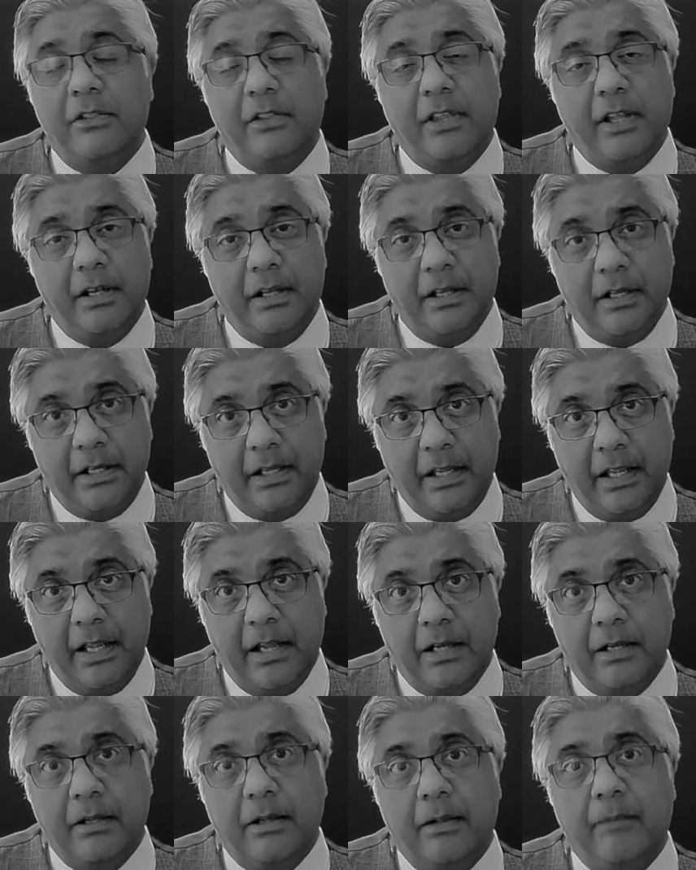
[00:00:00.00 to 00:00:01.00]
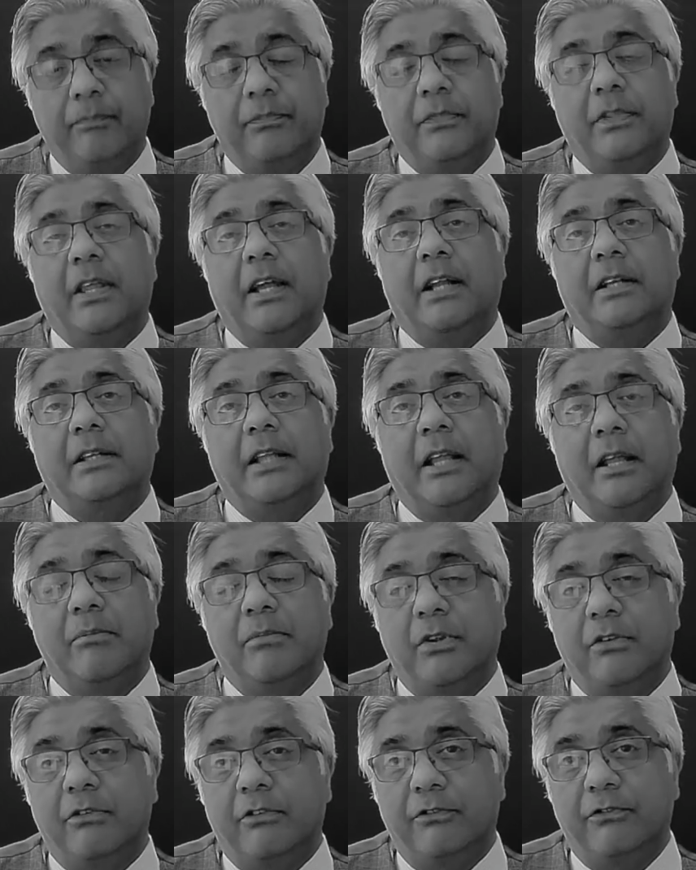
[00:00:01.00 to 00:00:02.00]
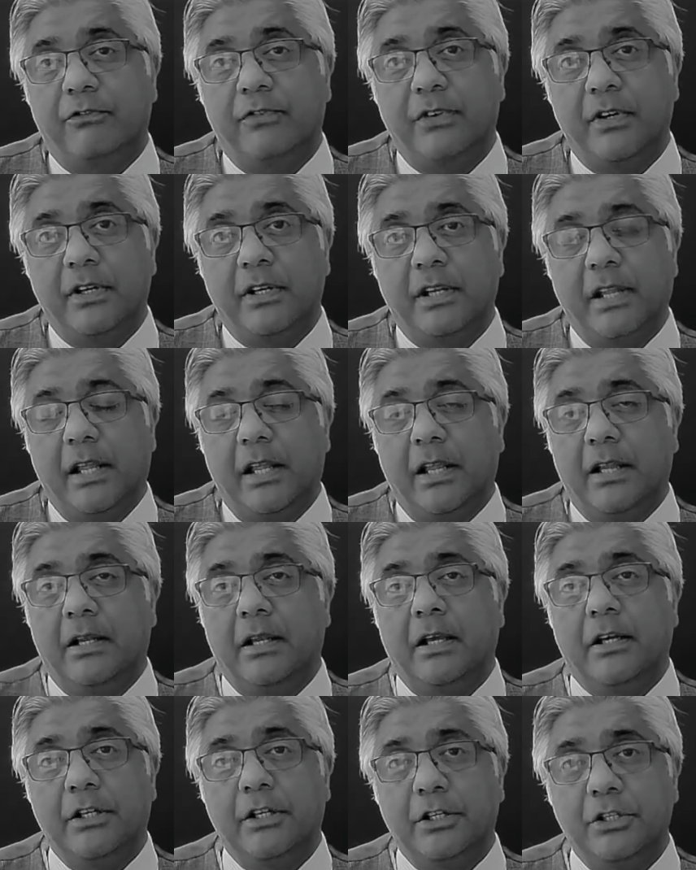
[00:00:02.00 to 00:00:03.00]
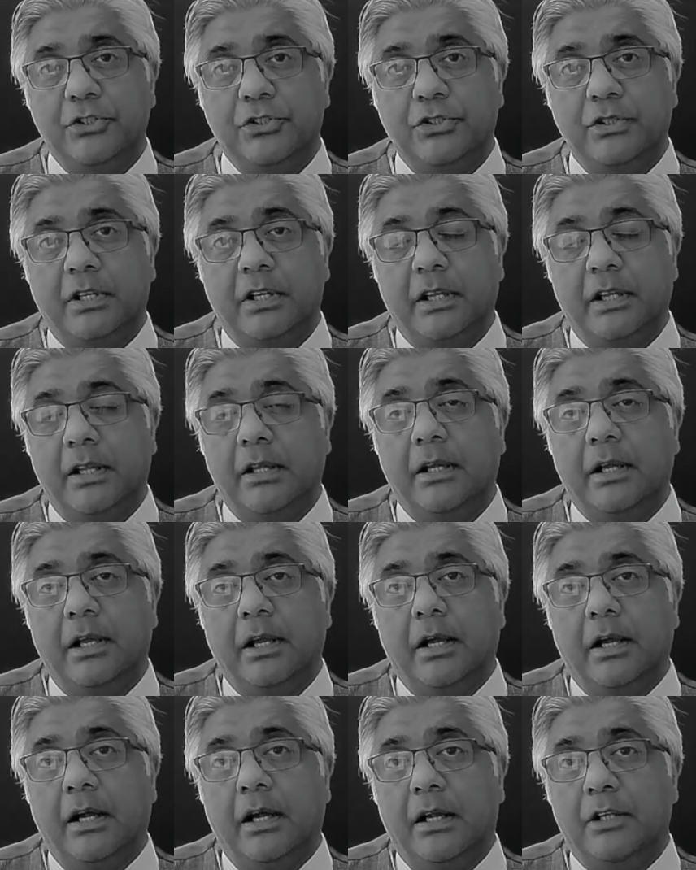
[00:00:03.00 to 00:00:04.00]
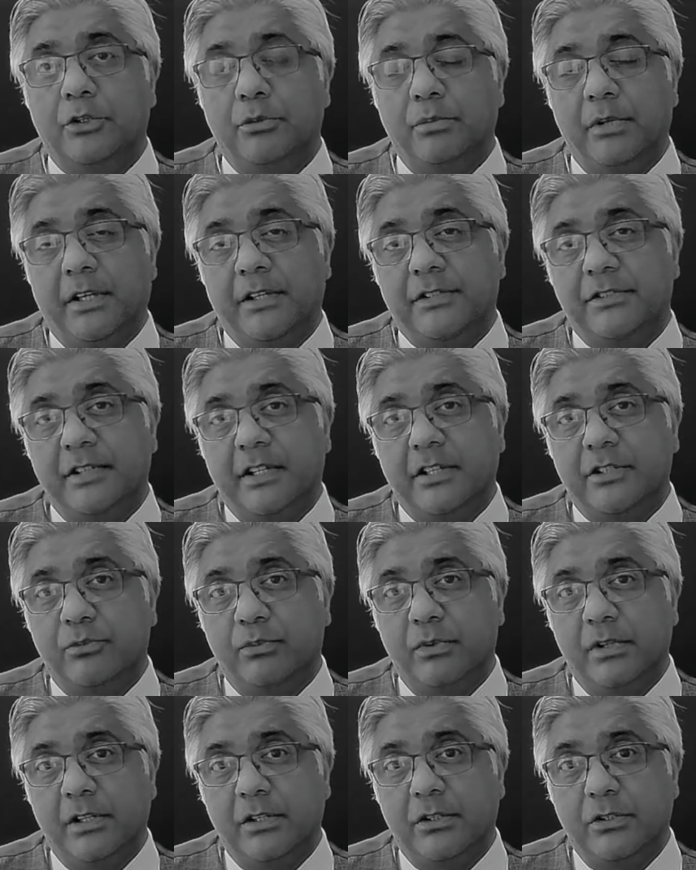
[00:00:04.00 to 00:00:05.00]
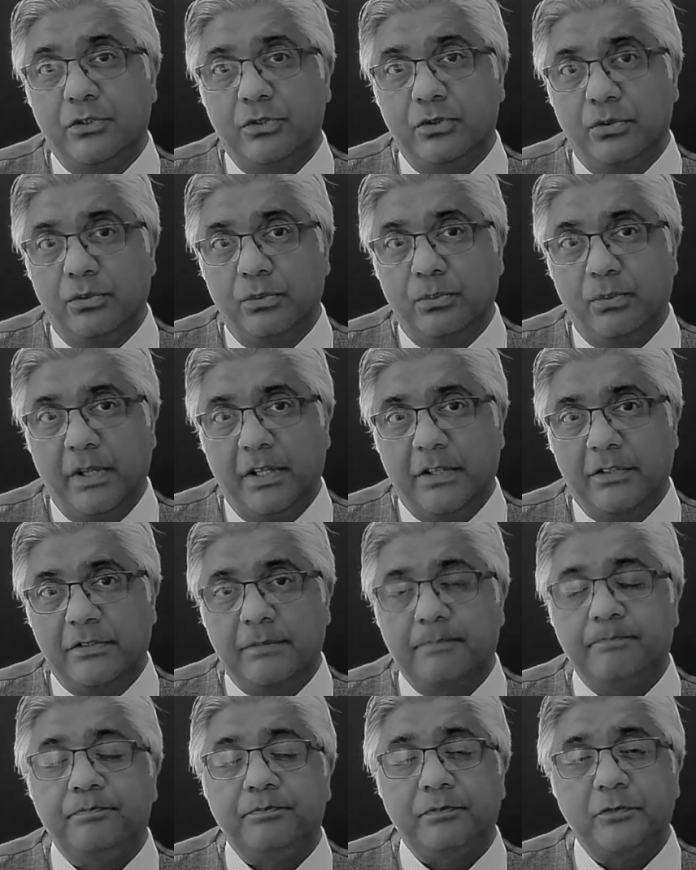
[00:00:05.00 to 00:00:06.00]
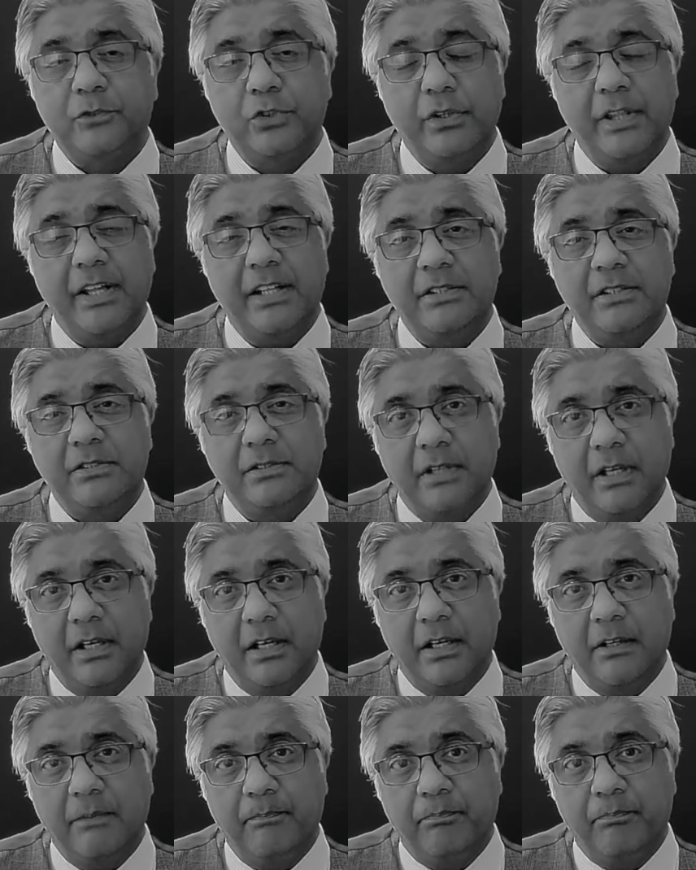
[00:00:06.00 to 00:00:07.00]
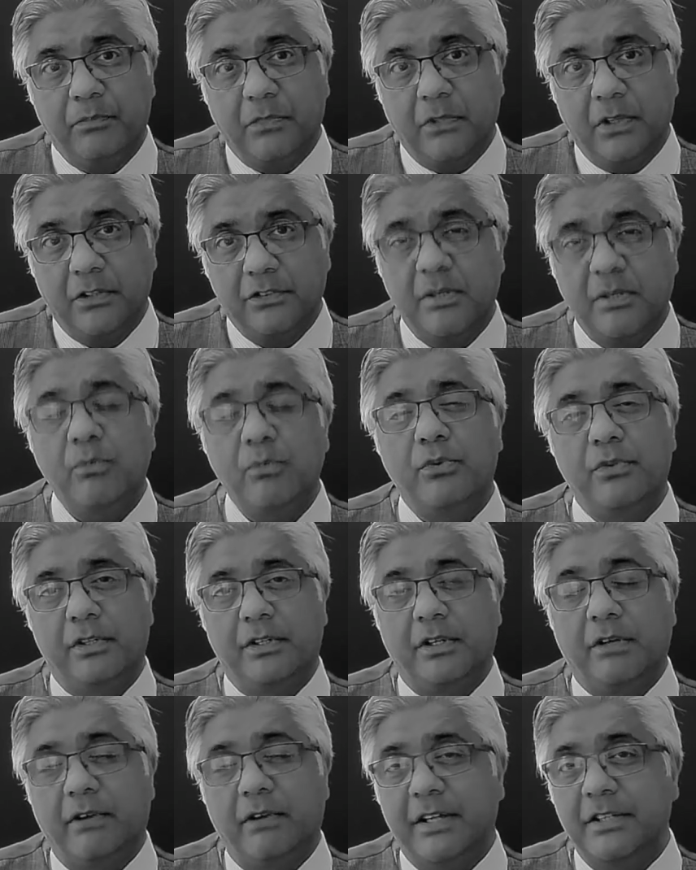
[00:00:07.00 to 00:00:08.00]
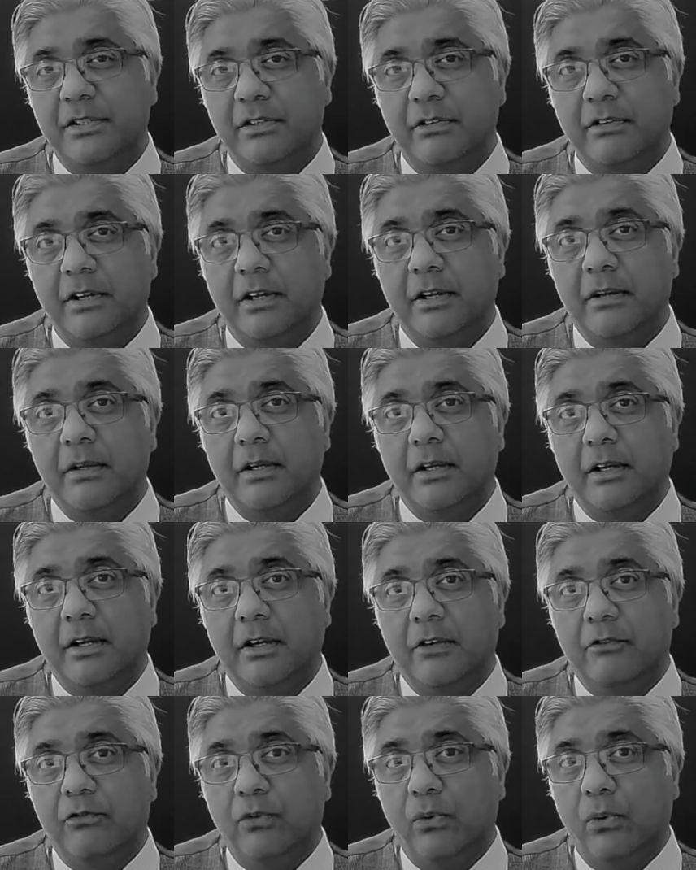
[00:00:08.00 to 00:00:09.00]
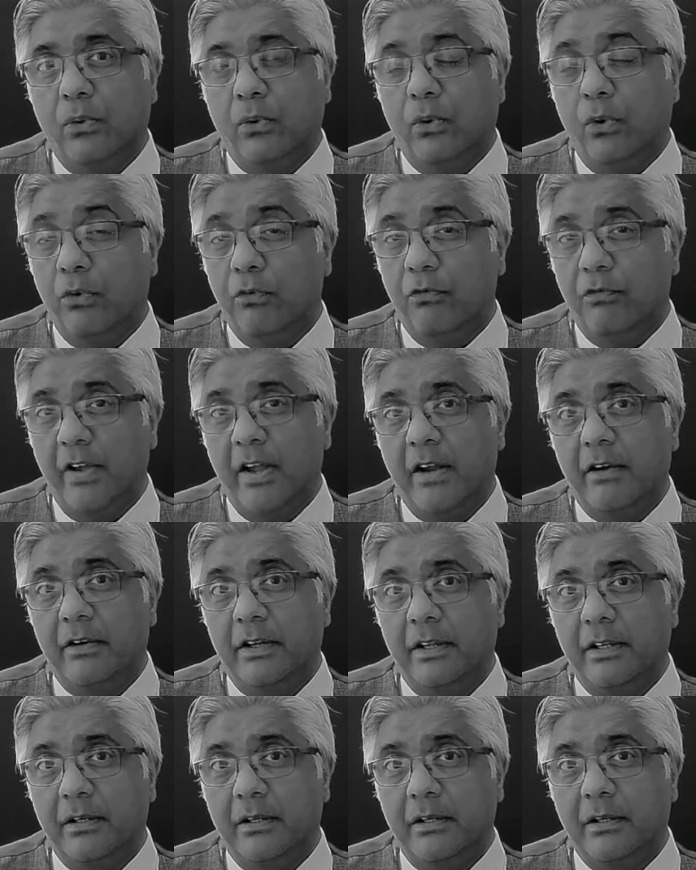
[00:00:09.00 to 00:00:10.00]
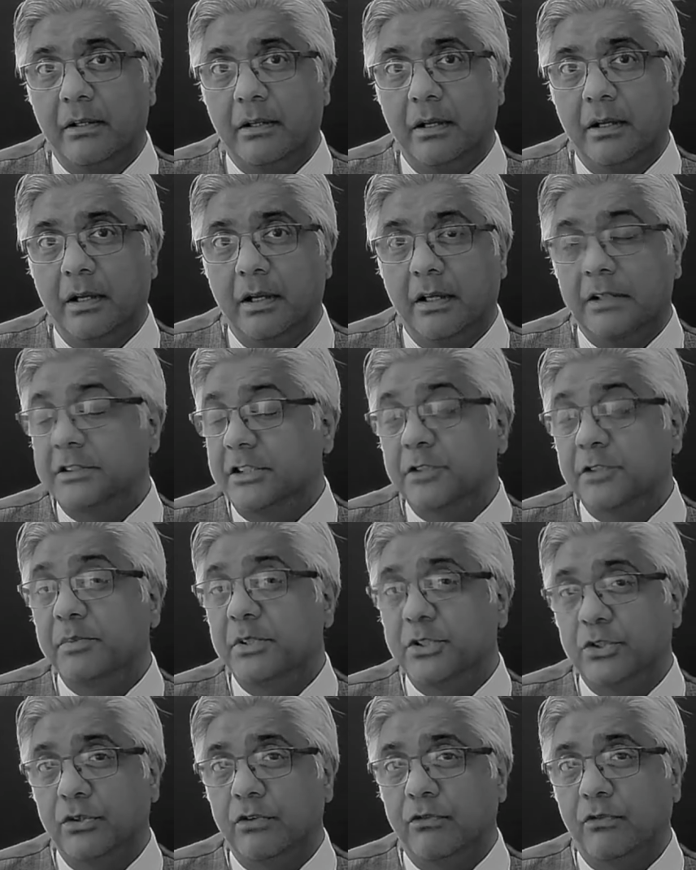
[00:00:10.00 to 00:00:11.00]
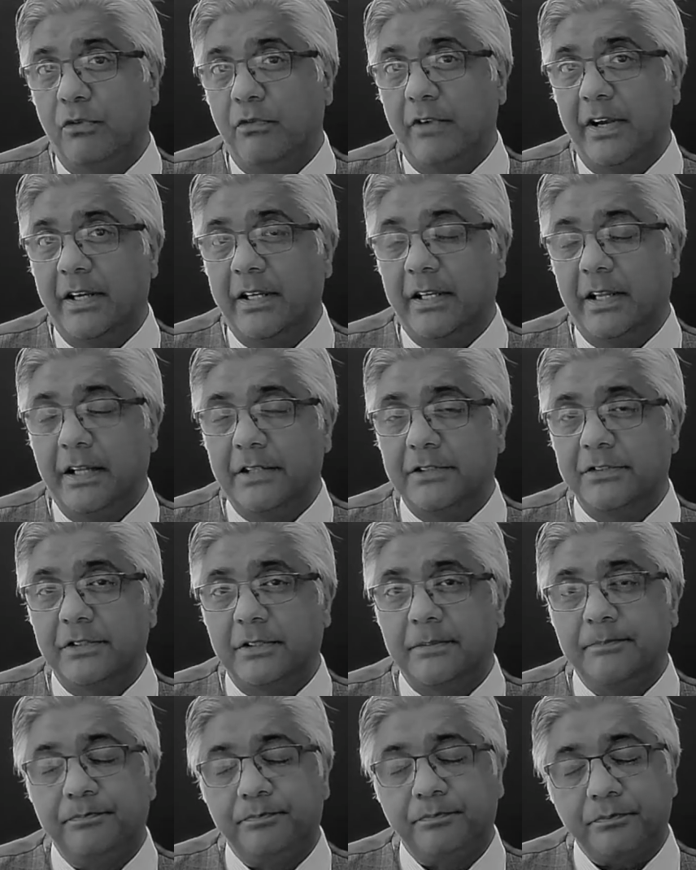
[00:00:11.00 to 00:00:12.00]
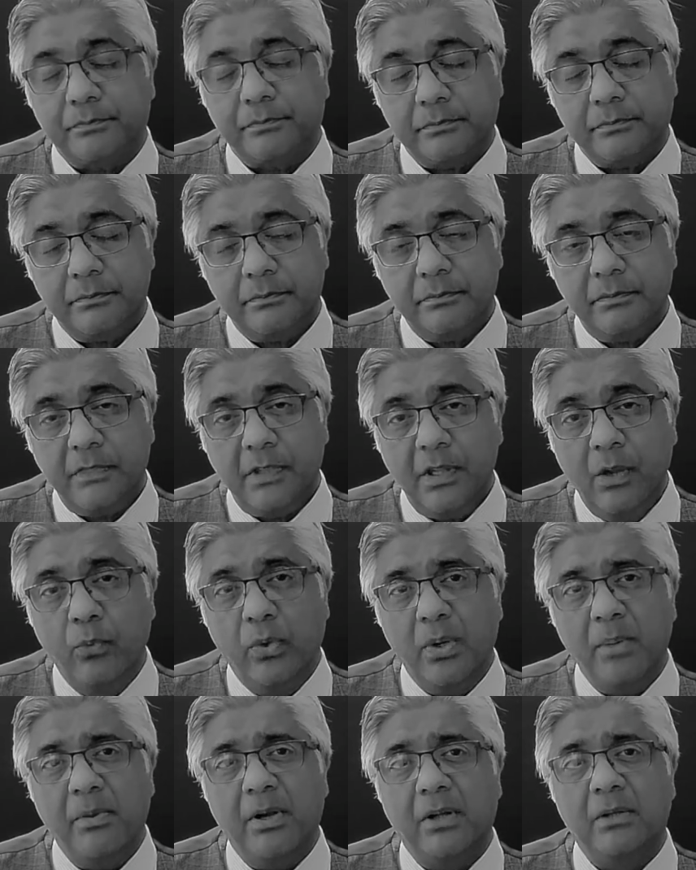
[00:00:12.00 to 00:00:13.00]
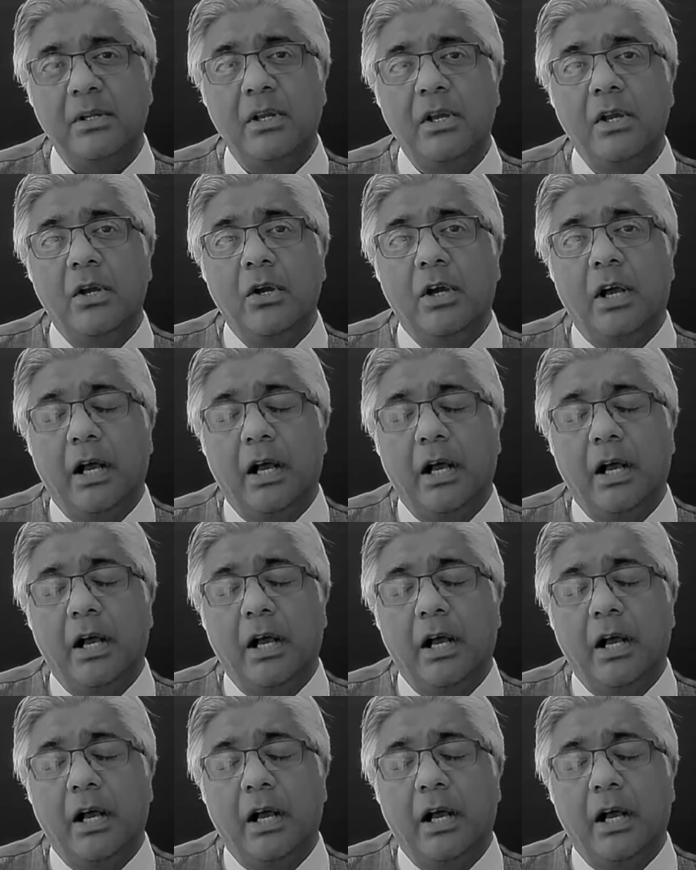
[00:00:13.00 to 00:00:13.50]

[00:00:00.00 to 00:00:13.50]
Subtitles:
then again, that can be referred in urgently to be assessed within 2 weeks. So that's some of the criteria for ovarian suspicion of ovarian cancer. What about